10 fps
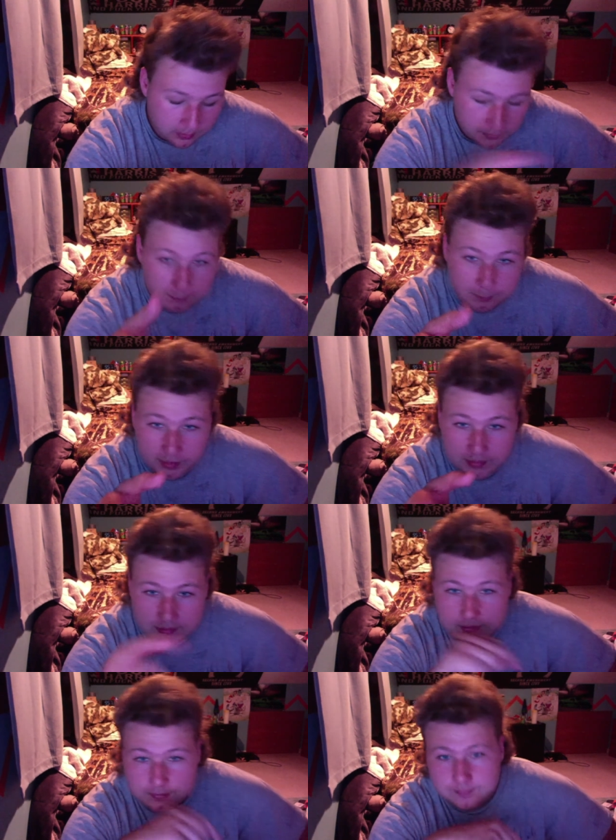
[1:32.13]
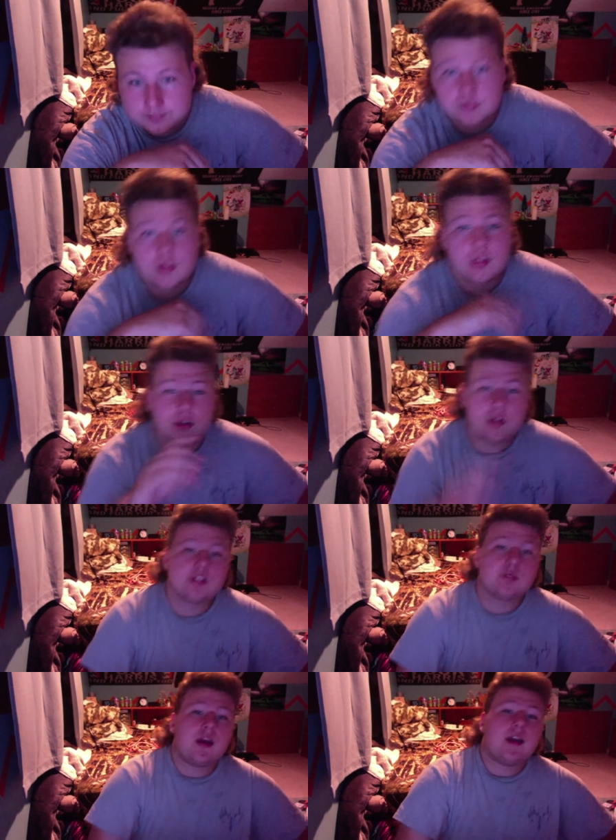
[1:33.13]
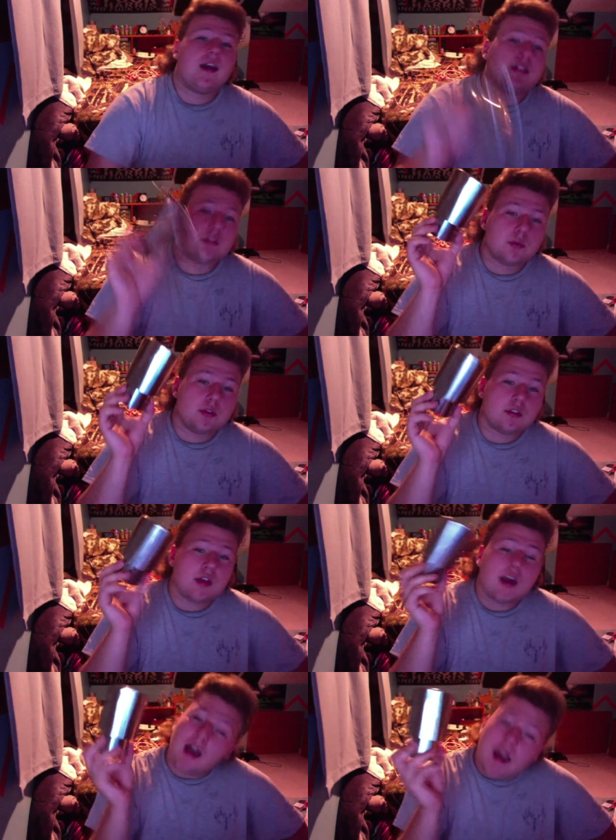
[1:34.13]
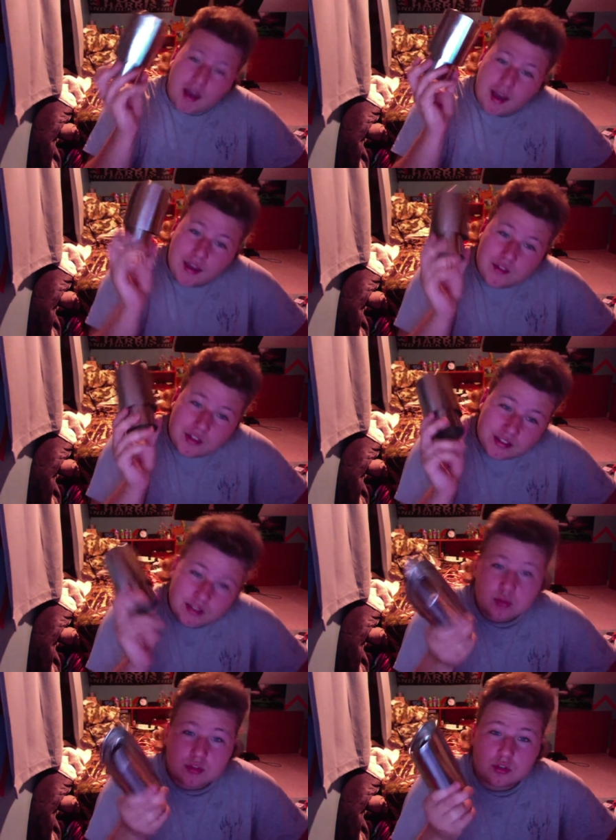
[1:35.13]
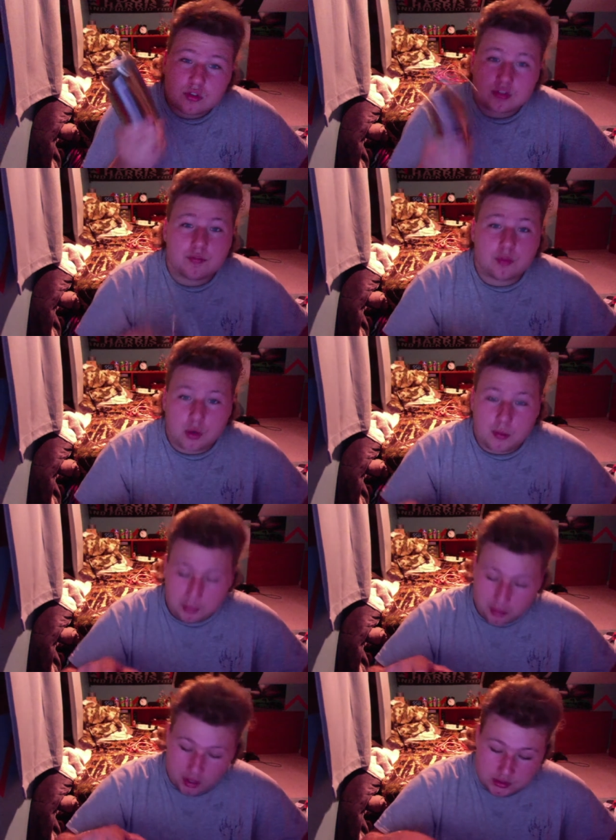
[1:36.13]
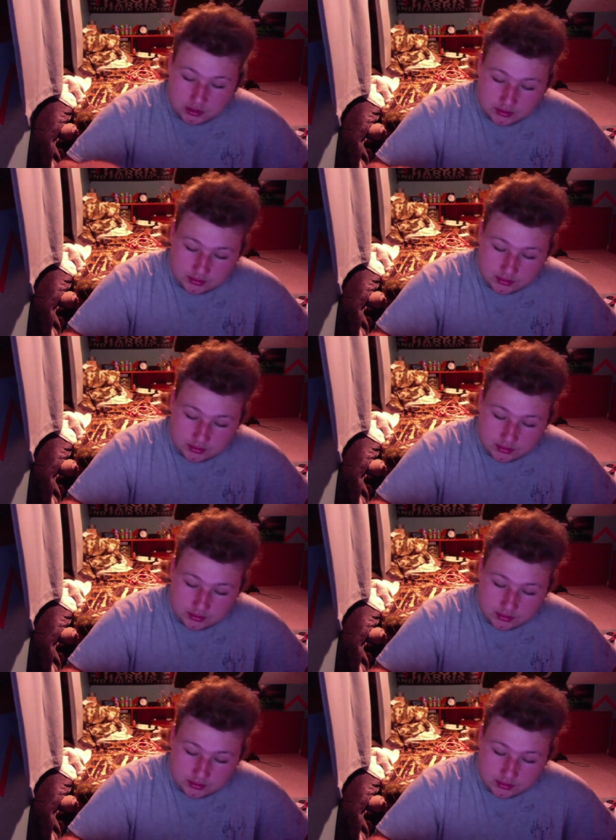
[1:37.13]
But the real reason why I got this was I have a diesel exhaust tip for one of my projects.